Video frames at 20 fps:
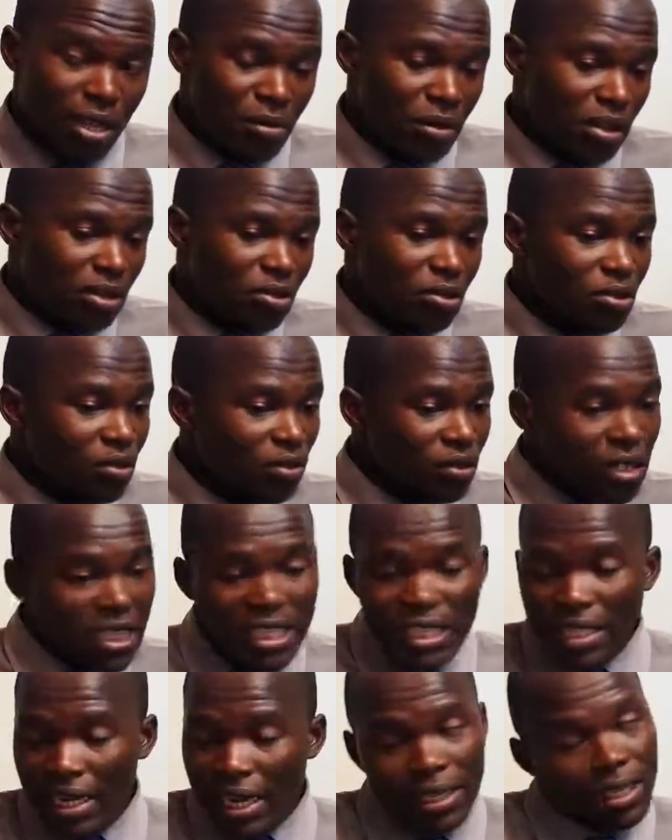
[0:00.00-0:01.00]
We're talking of
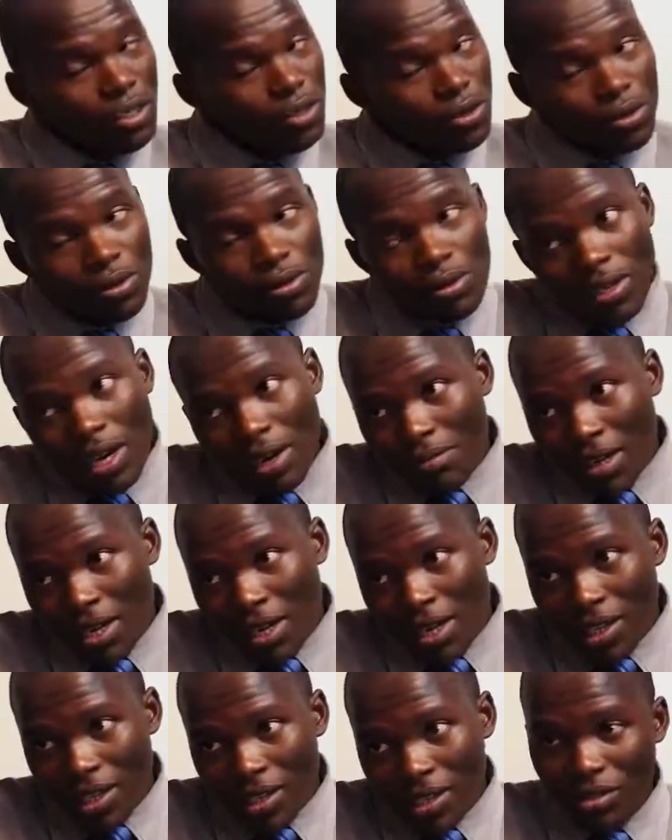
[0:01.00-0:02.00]
things like
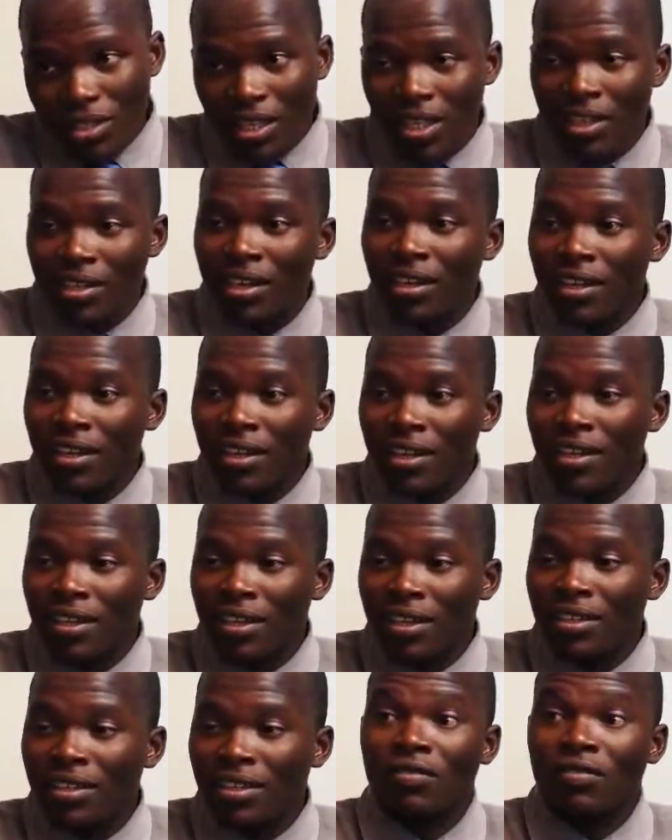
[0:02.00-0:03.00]
cucumber, those are that
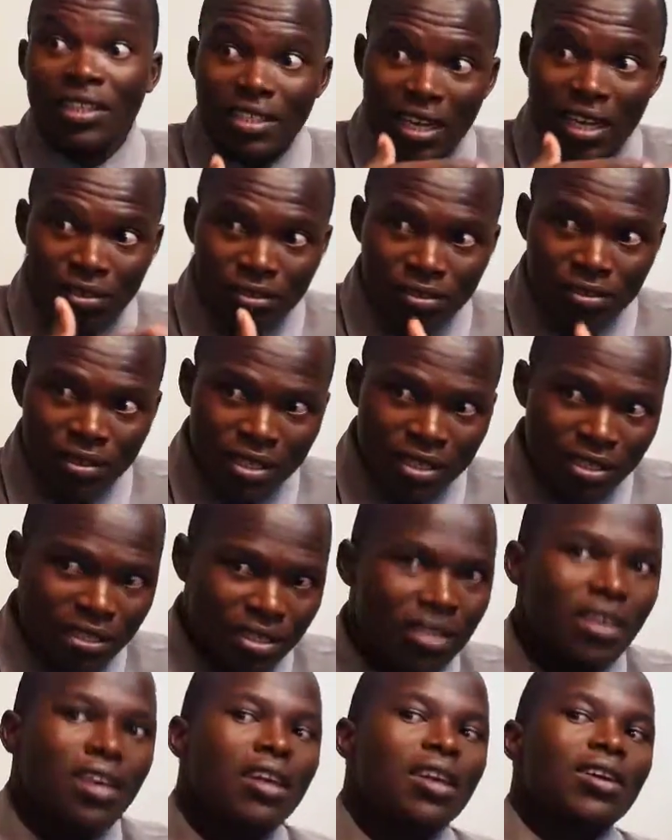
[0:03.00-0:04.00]
have less
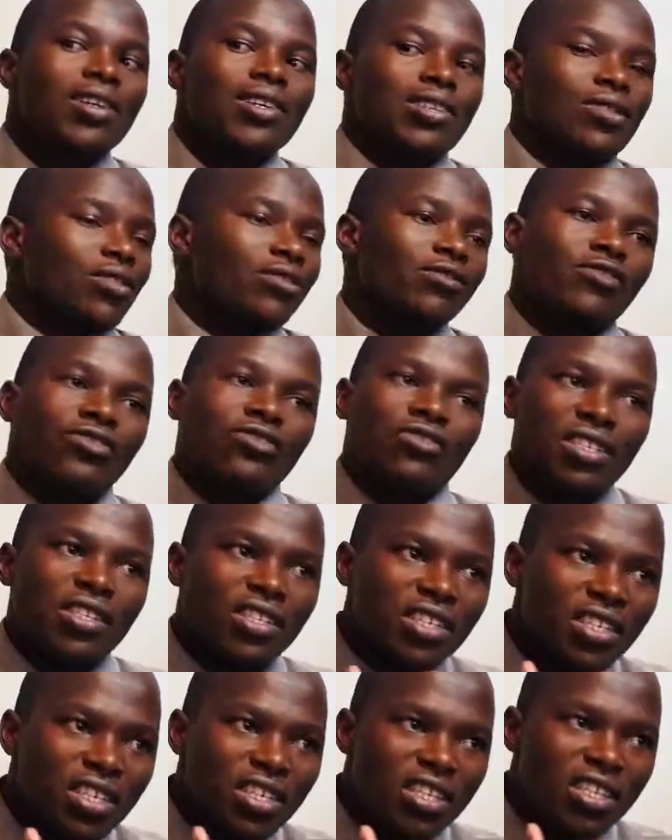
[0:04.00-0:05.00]
calories, more
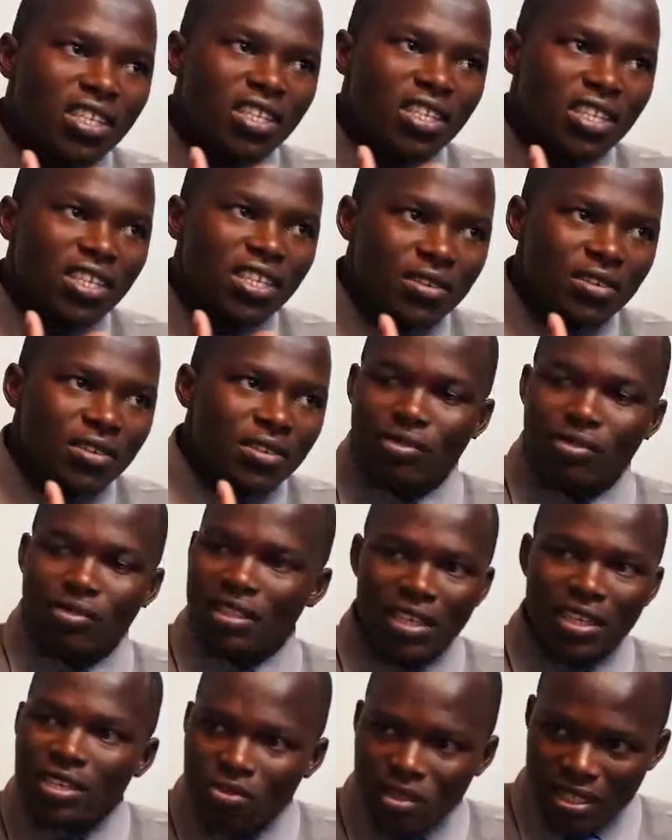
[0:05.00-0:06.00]
vegetables and the
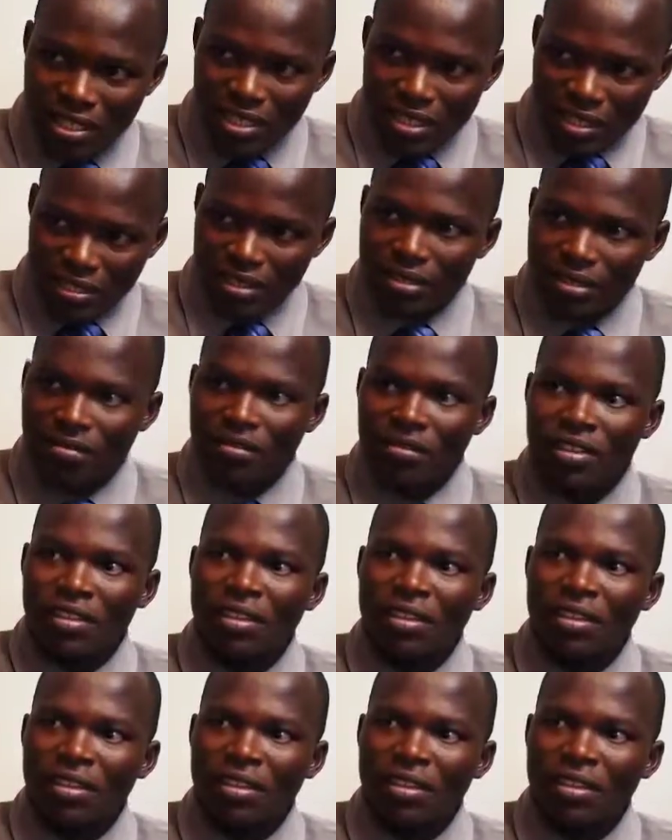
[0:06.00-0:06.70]
less sweet things.